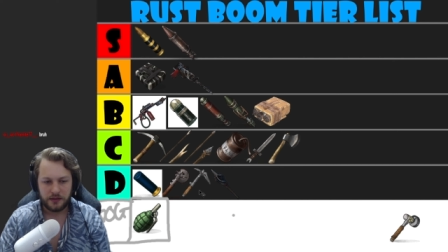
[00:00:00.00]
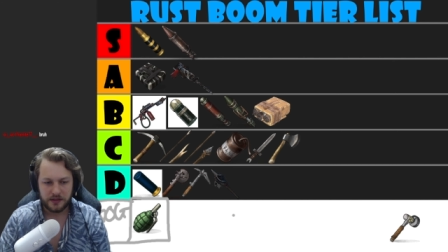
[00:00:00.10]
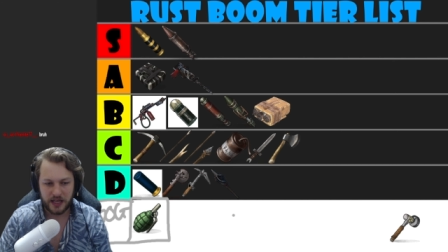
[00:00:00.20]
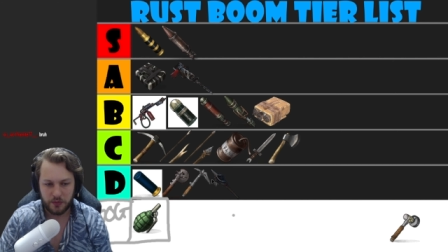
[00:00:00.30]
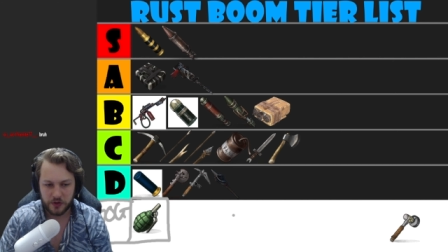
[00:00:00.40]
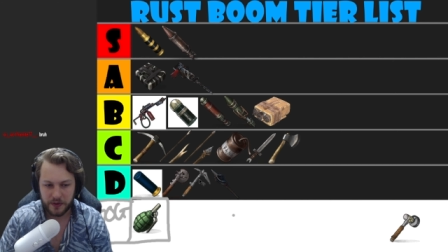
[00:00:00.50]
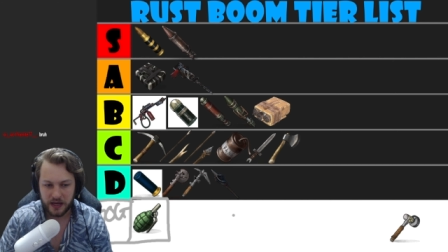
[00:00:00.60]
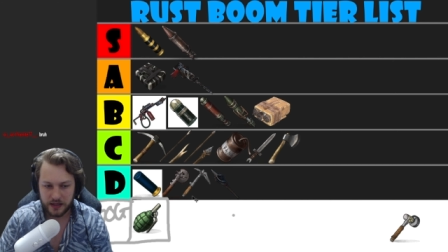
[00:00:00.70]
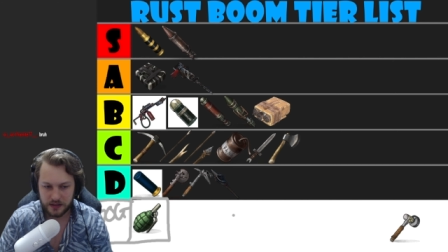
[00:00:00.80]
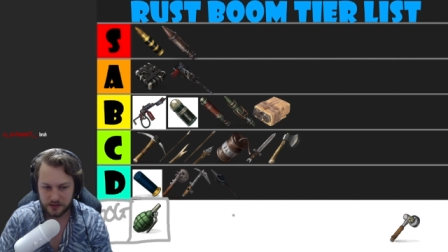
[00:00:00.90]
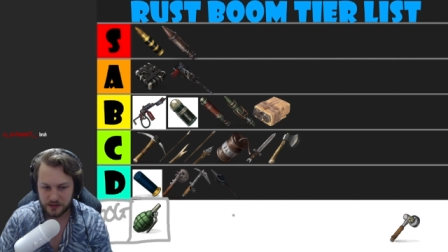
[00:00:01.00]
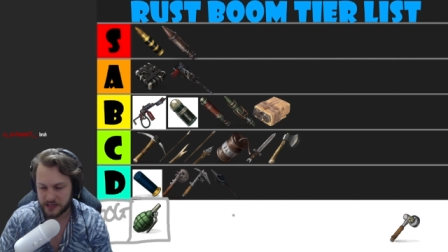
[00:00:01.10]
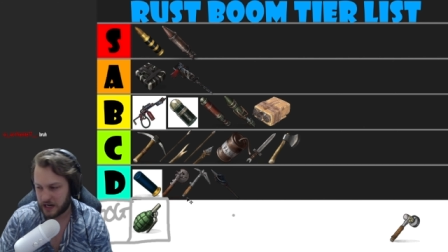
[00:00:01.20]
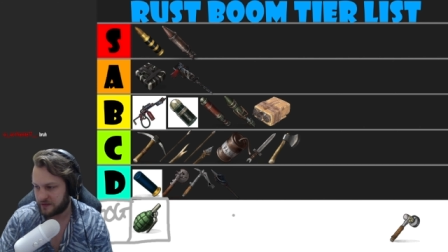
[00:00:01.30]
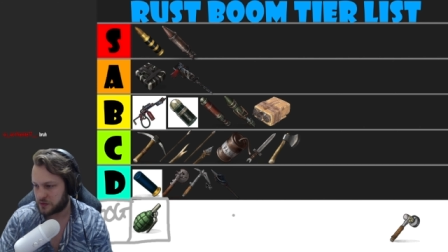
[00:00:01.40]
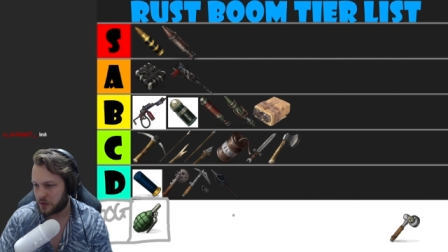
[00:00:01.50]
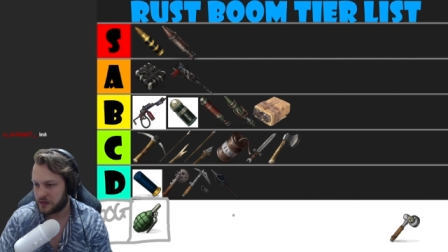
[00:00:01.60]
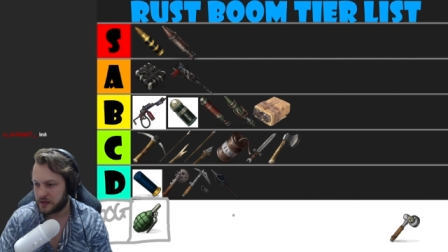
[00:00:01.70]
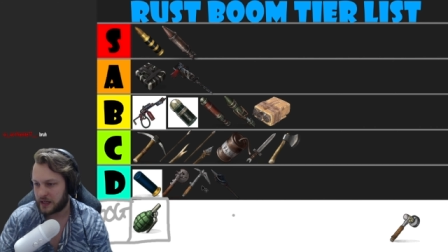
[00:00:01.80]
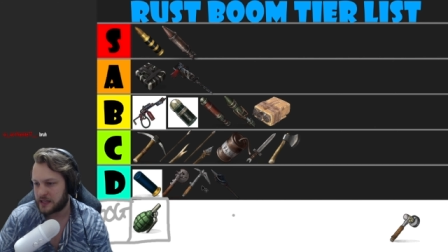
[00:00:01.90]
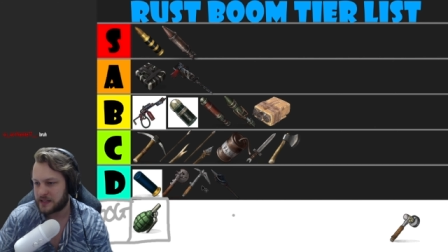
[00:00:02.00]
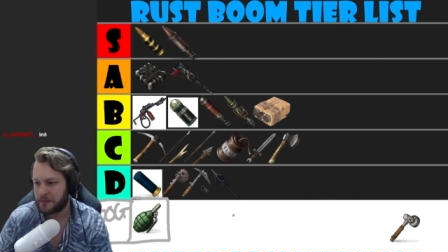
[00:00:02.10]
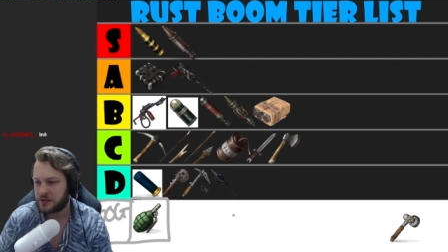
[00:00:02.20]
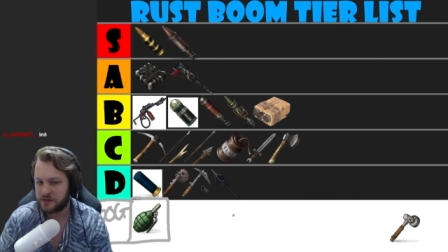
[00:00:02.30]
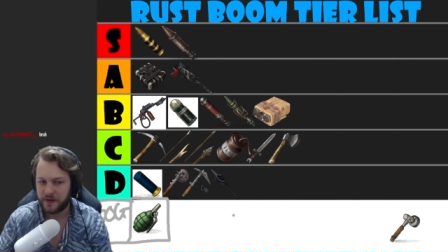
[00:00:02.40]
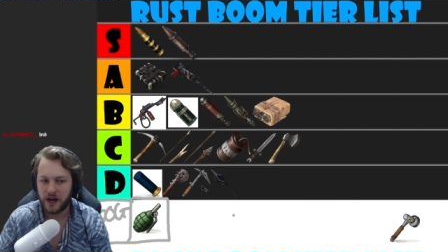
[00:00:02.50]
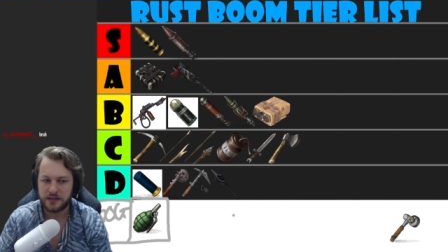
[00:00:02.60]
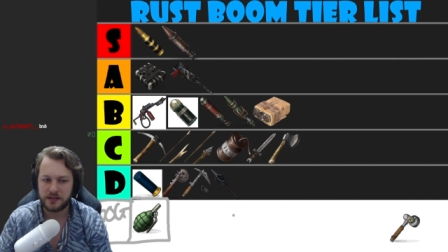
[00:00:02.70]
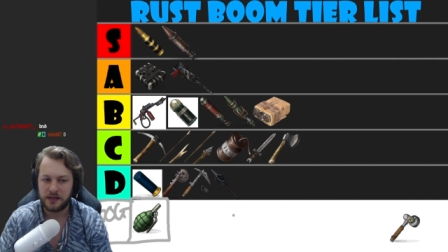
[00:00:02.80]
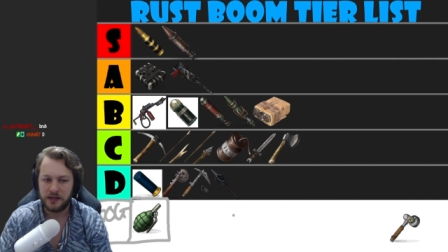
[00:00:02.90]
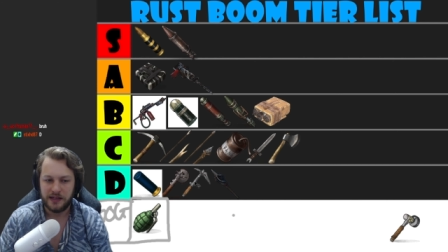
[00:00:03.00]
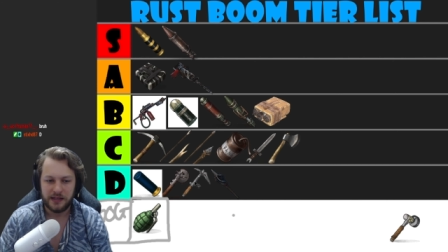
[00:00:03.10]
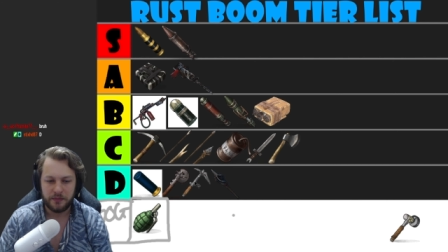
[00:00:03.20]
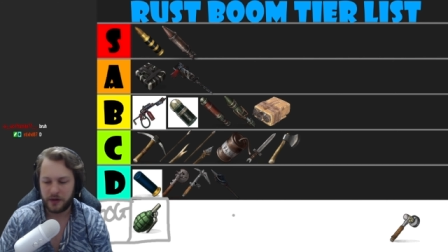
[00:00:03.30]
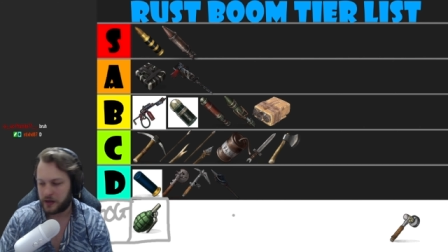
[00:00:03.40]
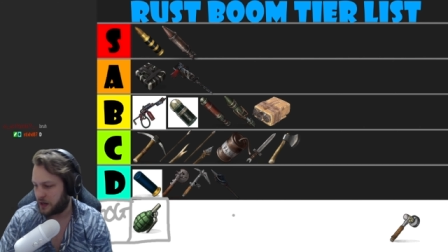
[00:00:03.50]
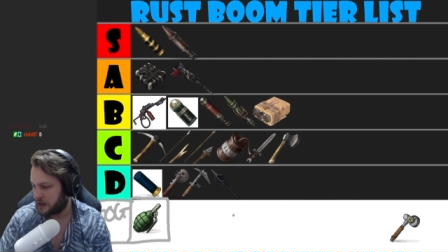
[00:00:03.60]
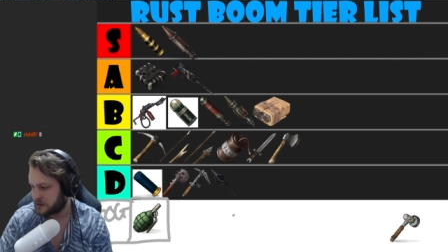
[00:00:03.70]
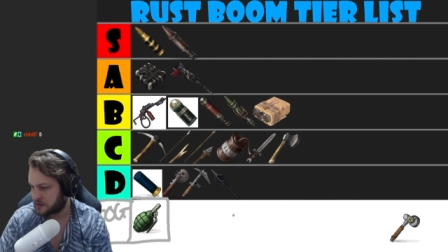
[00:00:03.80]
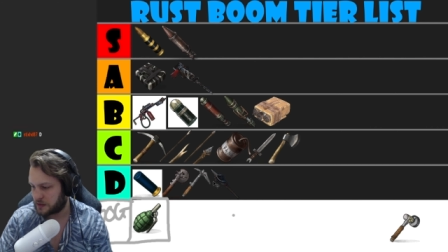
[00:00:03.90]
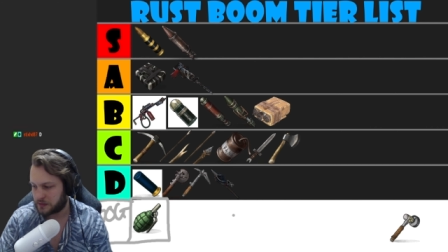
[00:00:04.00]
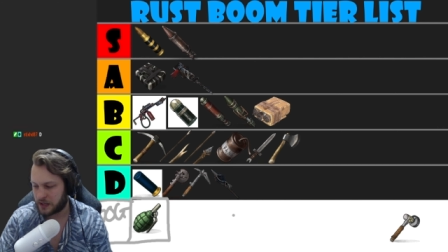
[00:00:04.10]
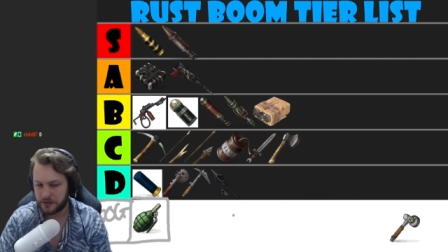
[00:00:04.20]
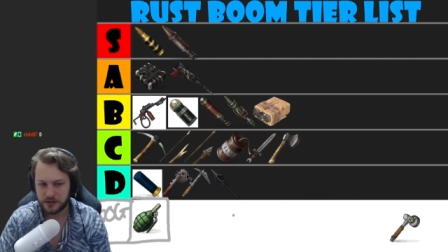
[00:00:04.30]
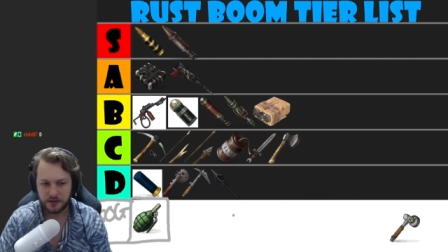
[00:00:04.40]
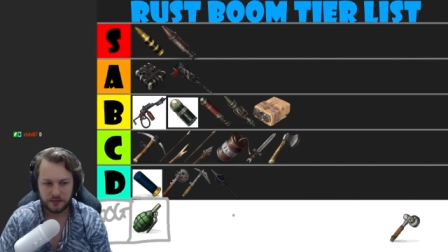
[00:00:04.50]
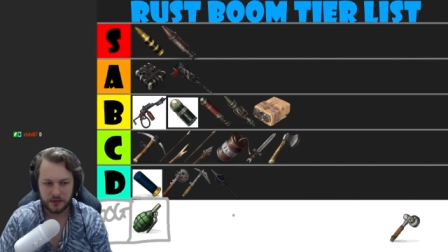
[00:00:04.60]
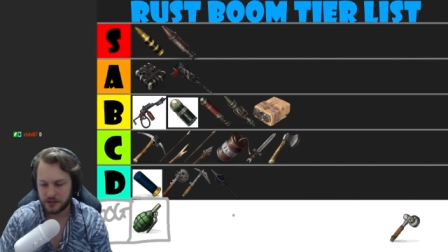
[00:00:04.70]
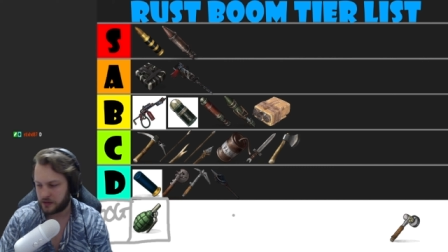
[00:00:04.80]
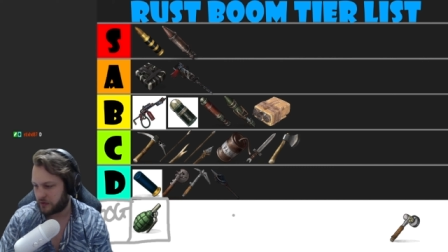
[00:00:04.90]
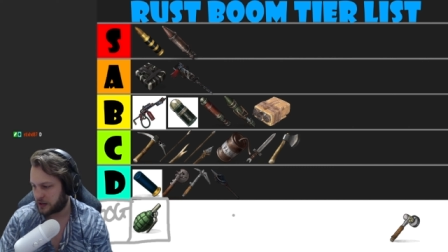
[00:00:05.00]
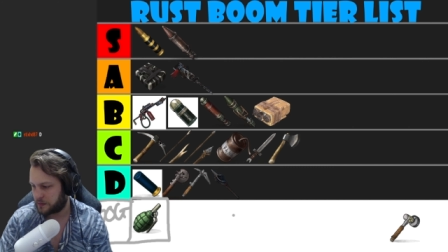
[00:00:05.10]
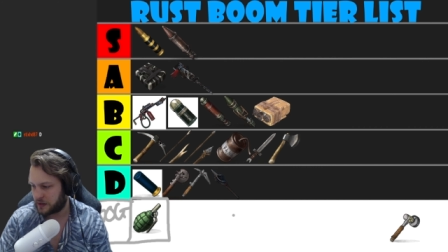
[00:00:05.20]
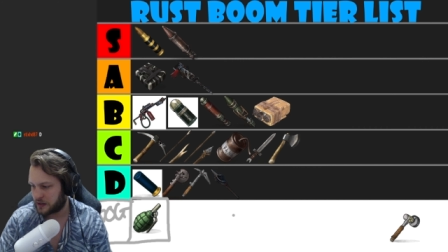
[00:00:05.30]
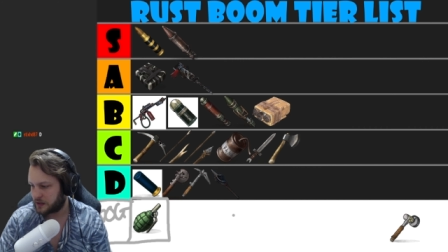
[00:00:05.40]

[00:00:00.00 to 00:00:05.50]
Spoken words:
Same with pick, the salvage one, it gets damaged faster, but it does the same damage as a regular pick.